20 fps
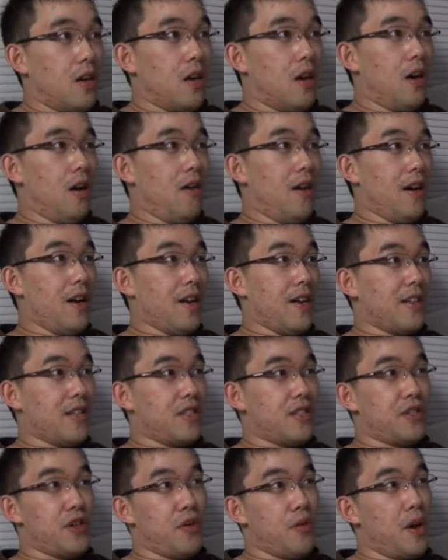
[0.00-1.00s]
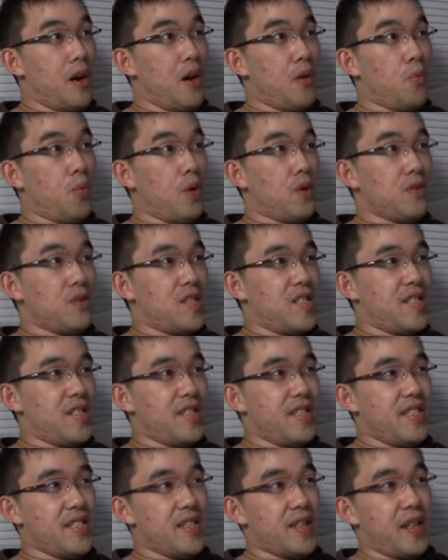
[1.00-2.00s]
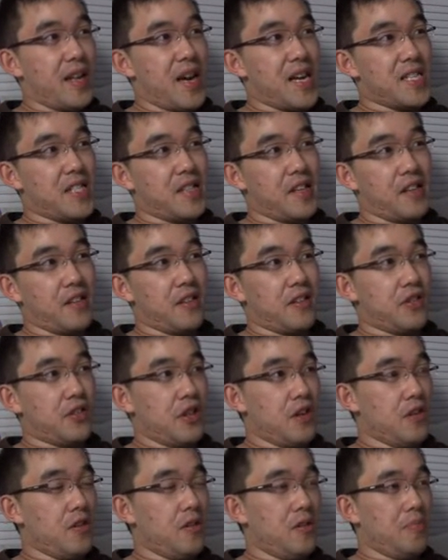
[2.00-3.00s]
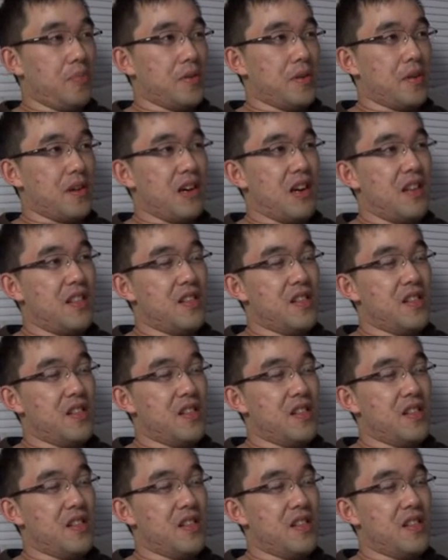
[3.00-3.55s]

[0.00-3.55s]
Alright, so uh, Walt Disney's classic, The Jungle Book.